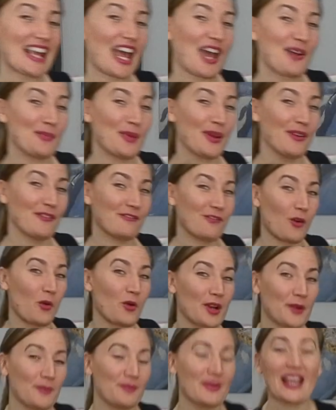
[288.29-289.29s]
Step
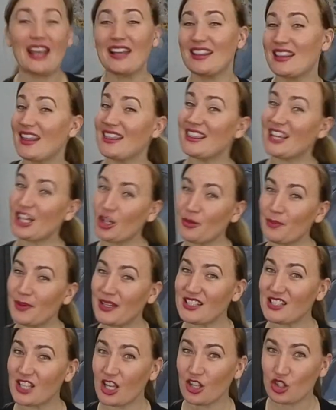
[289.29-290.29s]
4, the
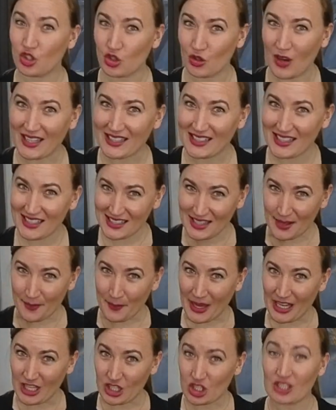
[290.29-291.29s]
therapist addresses the
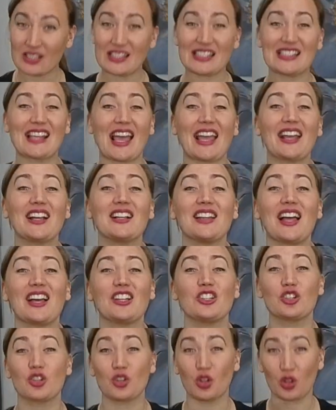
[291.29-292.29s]
patient's
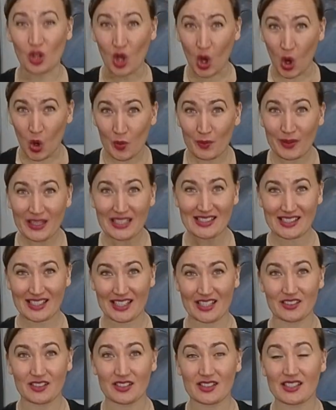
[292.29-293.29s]
psychological coping
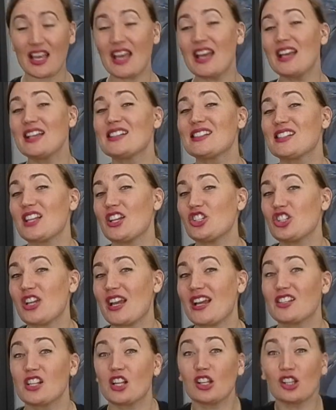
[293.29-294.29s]
skills, such
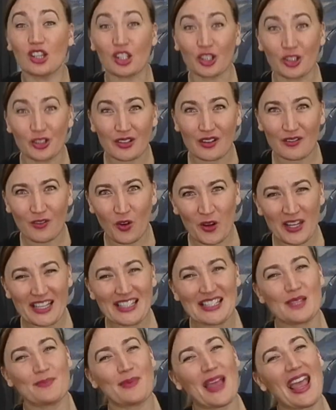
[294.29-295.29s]
as learned
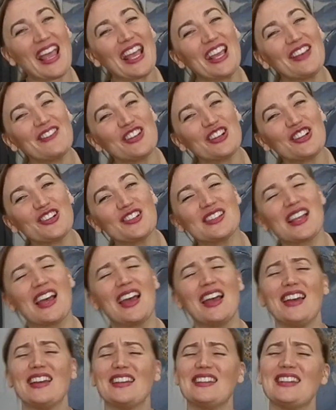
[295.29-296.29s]
avoidance behaviors,
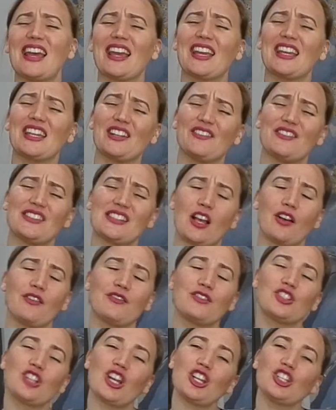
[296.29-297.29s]
negative
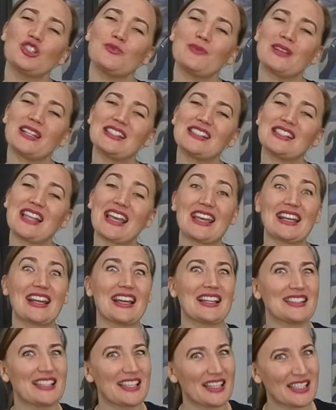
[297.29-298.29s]
self-judgments, and
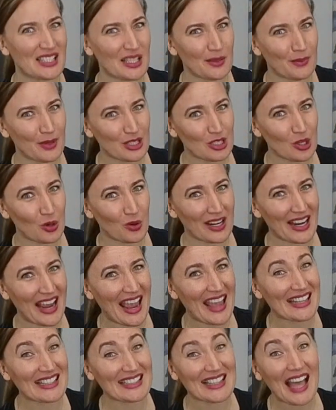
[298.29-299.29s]
anticipatory
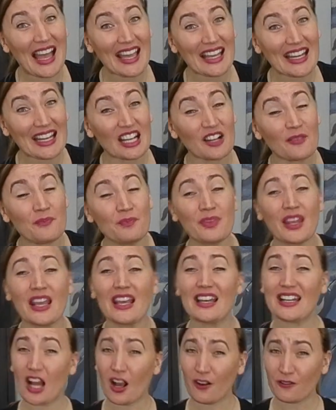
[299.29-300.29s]
anxiety.
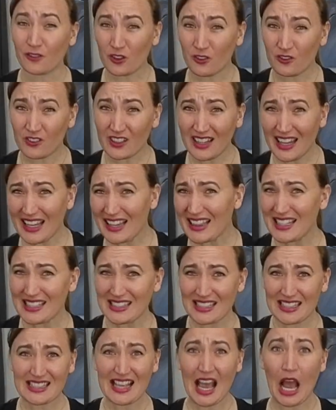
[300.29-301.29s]
Now, if you feel like
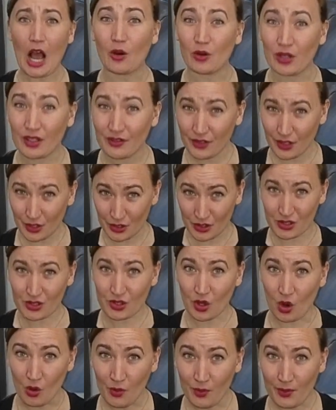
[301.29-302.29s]
this is out of your
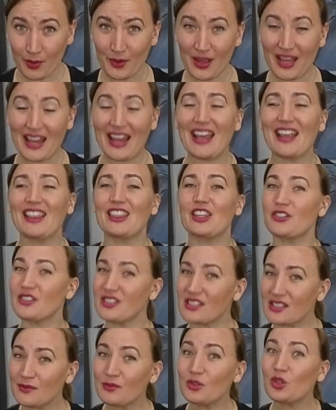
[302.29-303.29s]
scope,
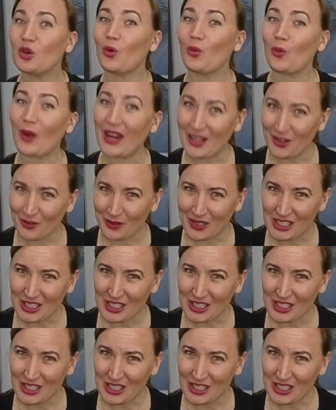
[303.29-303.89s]
there's some great